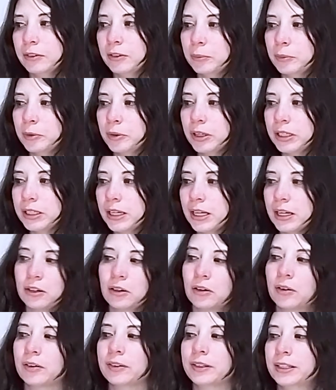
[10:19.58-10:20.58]

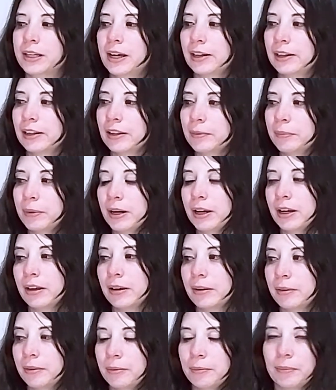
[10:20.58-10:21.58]
Tomoda Cozy Island
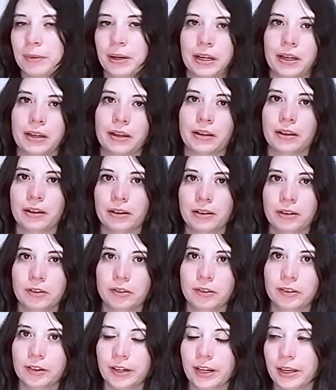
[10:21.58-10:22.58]
by my
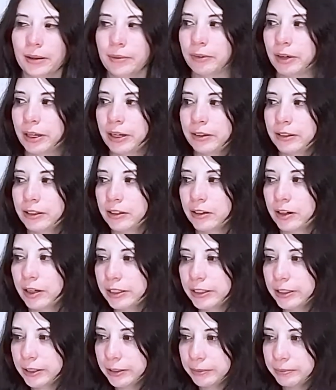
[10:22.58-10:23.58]
username
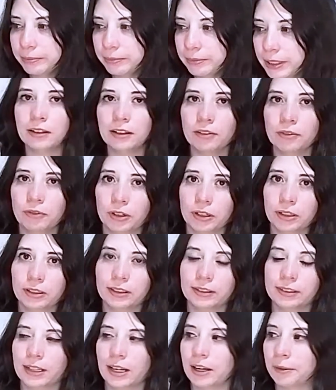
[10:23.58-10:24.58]
Baseyard. That's the
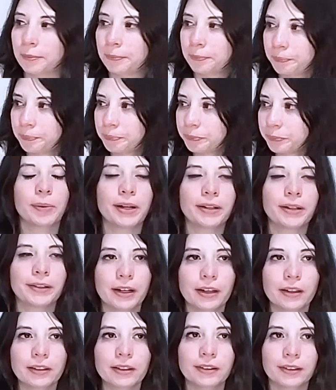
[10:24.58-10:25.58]
first design. For my
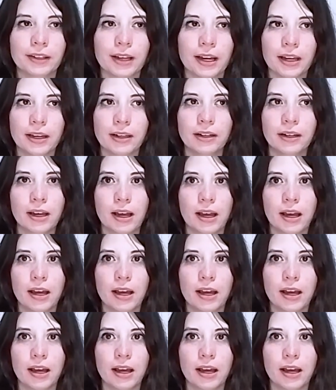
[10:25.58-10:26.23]
second design,